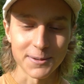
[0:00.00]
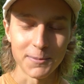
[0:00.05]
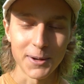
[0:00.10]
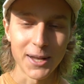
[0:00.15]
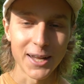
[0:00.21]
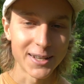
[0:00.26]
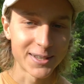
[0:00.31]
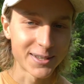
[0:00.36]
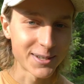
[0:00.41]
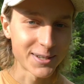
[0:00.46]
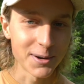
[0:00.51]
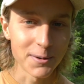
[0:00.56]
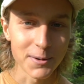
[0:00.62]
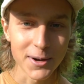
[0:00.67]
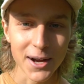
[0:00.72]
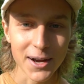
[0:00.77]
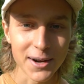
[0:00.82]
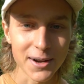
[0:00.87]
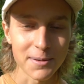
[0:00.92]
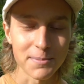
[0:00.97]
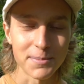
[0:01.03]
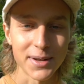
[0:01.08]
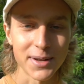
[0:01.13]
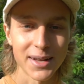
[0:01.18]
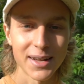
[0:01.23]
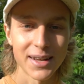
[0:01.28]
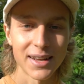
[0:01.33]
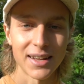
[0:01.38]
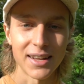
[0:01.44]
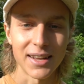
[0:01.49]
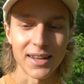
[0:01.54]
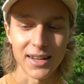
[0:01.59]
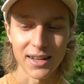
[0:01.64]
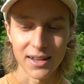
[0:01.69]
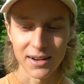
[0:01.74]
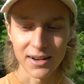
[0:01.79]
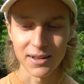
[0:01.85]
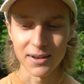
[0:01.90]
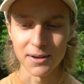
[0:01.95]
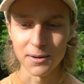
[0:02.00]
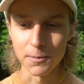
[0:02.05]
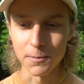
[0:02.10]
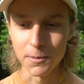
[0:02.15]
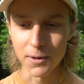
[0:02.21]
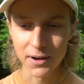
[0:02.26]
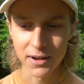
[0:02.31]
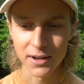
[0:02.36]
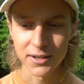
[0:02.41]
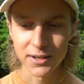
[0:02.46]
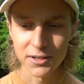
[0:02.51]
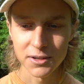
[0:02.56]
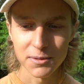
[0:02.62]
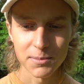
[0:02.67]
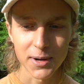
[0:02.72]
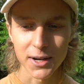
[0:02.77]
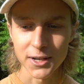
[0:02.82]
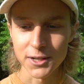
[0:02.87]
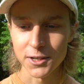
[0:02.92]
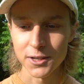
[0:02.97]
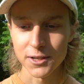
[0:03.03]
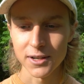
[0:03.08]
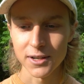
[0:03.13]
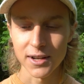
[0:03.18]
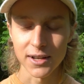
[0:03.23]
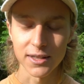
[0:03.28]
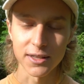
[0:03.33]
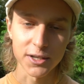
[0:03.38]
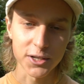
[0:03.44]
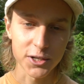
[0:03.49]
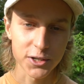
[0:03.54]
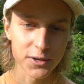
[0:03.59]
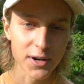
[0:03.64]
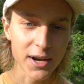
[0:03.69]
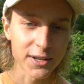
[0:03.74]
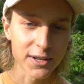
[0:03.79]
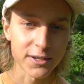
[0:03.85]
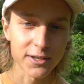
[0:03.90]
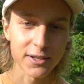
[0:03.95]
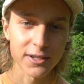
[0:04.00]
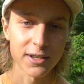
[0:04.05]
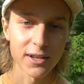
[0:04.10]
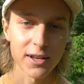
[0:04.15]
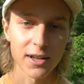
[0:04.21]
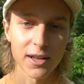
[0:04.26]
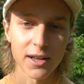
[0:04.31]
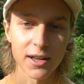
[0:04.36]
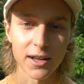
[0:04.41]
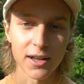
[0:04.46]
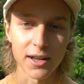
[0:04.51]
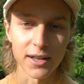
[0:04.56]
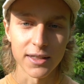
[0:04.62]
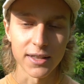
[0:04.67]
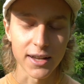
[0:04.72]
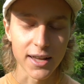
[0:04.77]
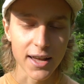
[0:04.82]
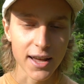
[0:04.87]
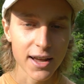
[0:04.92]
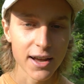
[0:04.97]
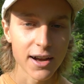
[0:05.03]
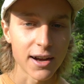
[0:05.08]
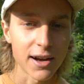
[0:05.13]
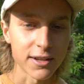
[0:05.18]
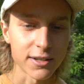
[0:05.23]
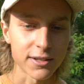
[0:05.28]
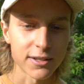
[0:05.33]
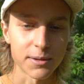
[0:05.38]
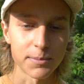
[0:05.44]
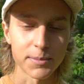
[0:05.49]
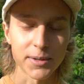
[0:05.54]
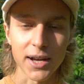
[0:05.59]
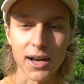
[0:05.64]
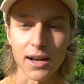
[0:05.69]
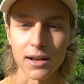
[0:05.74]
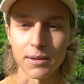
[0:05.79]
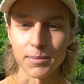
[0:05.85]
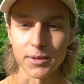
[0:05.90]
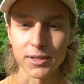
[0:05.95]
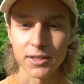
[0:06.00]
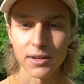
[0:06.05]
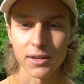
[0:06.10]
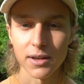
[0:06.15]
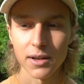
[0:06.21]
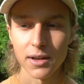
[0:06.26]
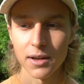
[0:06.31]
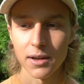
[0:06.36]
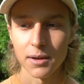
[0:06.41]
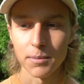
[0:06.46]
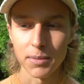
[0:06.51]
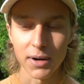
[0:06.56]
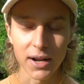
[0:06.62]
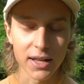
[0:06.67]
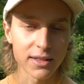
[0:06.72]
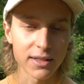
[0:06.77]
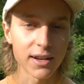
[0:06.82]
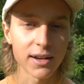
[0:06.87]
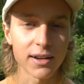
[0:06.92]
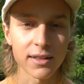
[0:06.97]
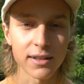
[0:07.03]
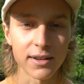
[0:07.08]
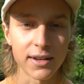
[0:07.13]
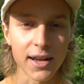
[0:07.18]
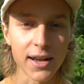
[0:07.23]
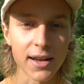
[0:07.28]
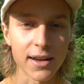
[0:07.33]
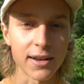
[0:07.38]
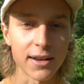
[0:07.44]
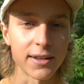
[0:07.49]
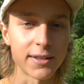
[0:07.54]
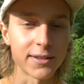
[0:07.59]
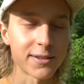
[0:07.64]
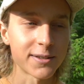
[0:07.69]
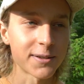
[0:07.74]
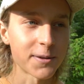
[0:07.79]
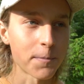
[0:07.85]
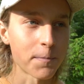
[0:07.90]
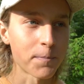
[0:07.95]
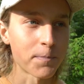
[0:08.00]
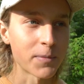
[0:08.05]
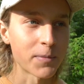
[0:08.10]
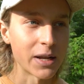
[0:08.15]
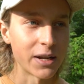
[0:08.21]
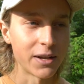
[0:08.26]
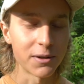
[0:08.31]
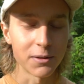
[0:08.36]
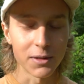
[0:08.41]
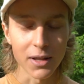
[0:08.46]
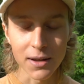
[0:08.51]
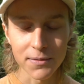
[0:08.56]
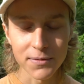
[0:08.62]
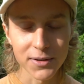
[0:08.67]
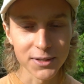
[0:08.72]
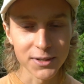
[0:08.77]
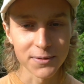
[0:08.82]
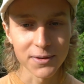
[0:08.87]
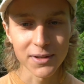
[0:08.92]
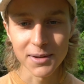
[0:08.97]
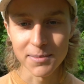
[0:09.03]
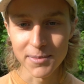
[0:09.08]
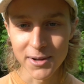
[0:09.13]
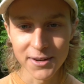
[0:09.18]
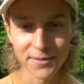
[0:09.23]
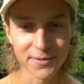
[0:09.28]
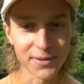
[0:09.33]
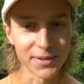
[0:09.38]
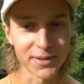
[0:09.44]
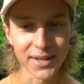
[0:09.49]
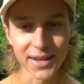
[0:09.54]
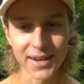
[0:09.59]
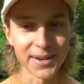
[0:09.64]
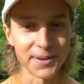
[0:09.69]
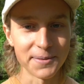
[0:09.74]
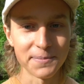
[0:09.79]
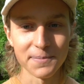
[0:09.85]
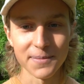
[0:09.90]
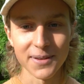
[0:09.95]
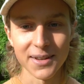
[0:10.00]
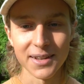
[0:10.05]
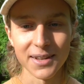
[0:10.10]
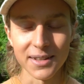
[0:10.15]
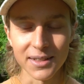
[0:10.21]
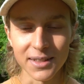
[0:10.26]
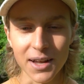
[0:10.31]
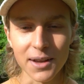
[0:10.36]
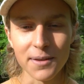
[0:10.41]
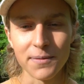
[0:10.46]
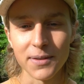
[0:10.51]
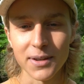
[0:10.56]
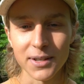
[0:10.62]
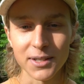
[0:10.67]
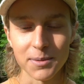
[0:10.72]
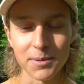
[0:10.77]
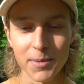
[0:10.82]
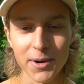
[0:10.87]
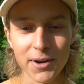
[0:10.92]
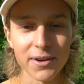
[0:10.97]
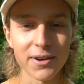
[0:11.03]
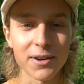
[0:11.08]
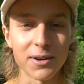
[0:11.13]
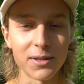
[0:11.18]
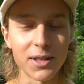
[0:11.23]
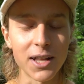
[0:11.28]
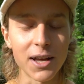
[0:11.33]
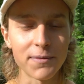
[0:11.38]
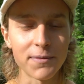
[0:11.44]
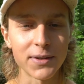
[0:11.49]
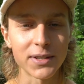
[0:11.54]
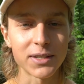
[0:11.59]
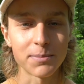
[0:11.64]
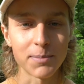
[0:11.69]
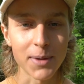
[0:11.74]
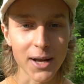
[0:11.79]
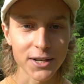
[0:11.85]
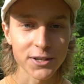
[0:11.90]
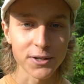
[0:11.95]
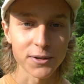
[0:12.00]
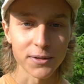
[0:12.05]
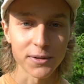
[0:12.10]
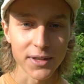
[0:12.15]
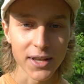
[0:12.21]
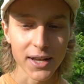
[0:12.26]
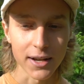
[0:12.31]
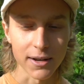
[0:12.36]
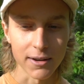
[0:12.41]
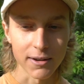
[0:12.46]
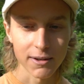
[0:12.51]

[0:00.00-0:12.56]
We get so caught up in working too much, in the stress, in the chaos sometimes. But at the end of the day, it's, life is a really beautiful thing. Life is a miracle. Life is a magical thing.